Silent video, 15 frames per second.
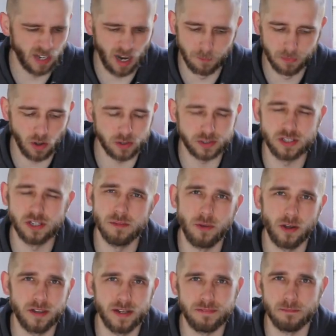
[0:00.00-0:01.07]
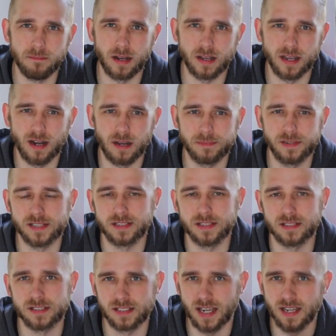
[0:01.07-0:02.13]
I'm not too bothered if I muck it up because,
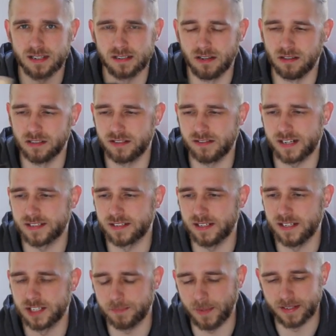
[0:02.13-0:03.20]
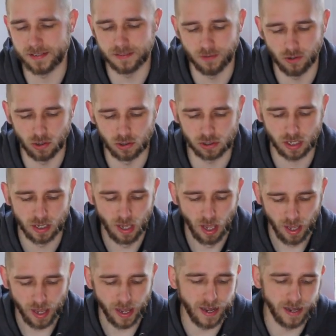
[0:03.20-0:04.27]
as I say, it's not a drastically expensive hawk.
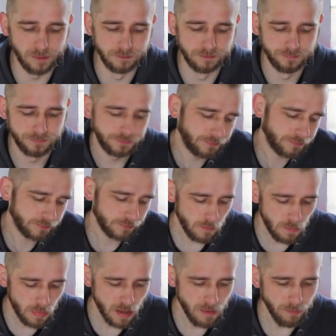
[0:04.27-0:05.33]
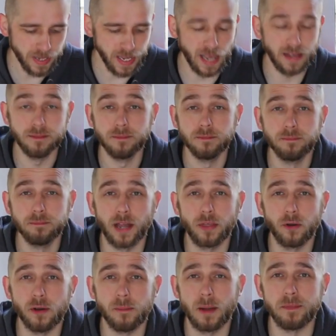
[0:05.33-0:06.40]
But I
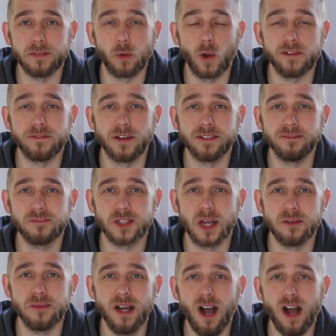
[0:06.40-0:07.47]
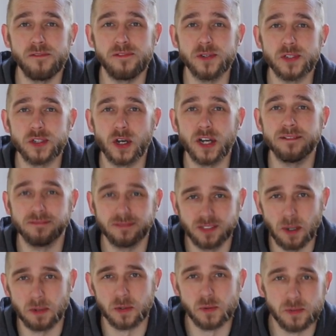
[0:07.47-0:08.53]
thought it might be quite fun. So hope you enjoy it.
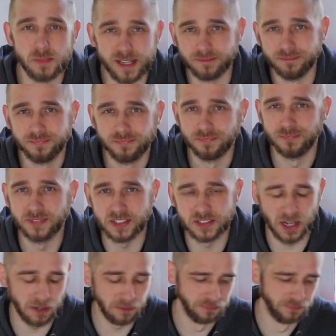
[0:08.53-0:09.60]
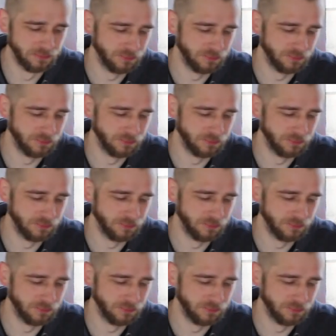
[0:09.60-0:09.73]
Come along with me. Let's go.